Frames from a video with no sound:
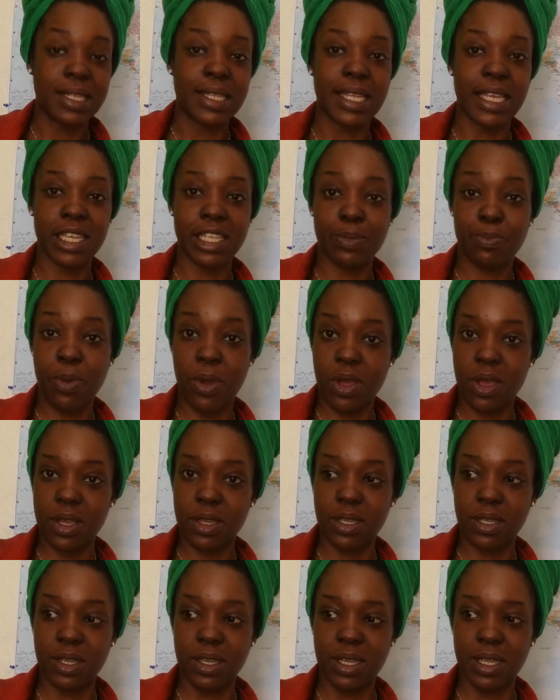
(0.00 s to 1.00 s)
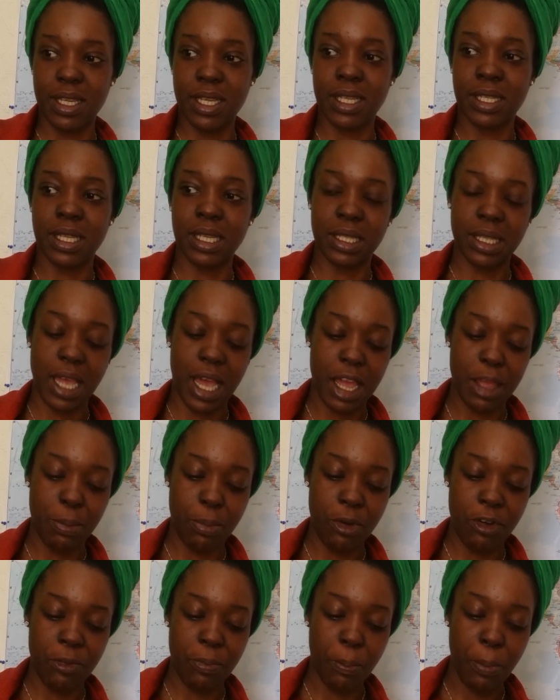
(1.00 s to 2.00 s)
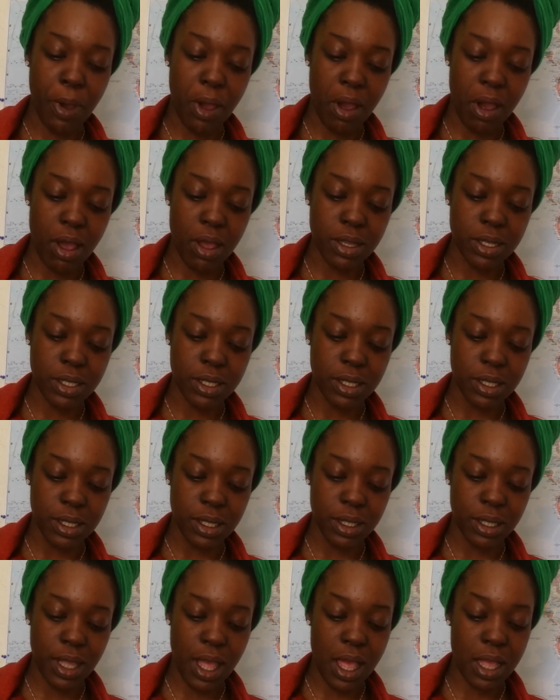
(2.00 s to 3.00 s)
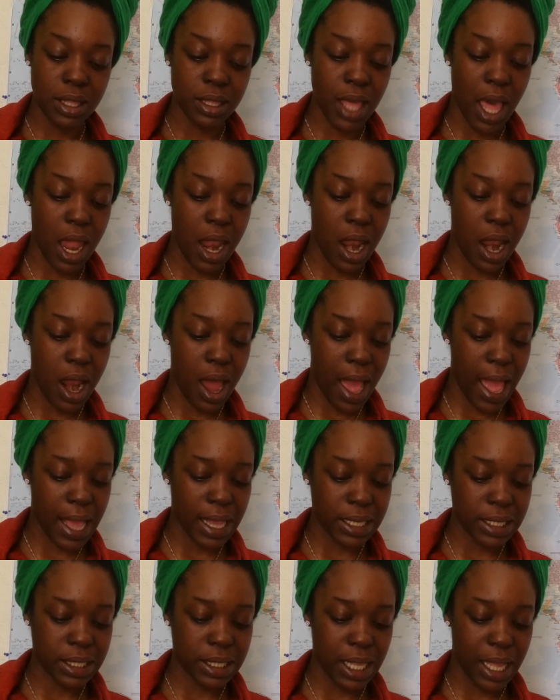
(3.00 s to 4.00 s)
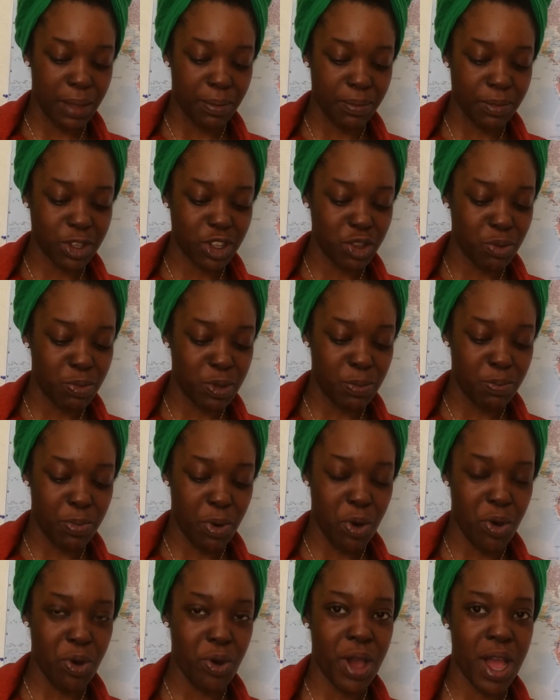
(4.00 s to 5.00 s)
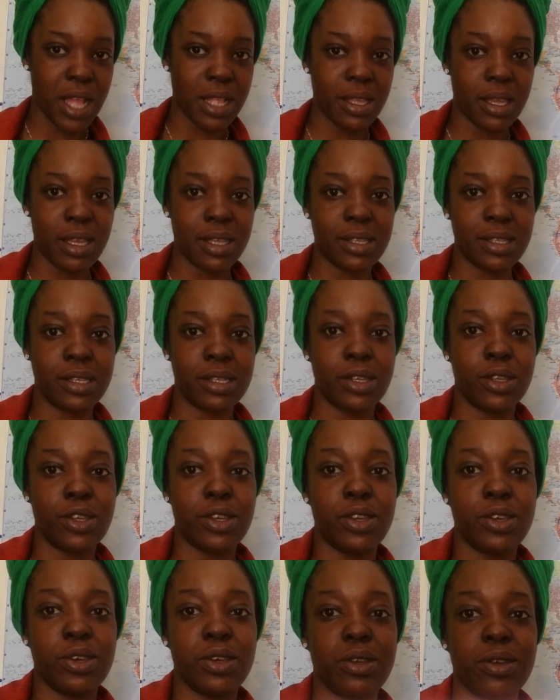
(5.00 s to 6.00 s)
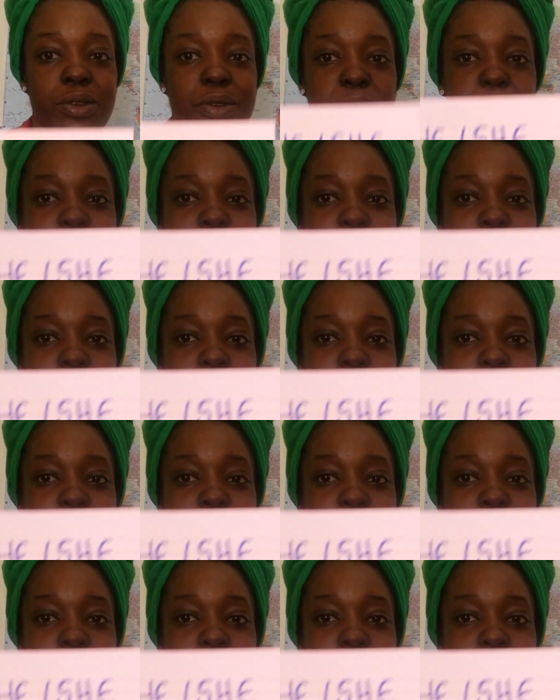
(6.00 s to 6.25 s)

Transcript: This person is the type of person that likes them to be poor and insecure.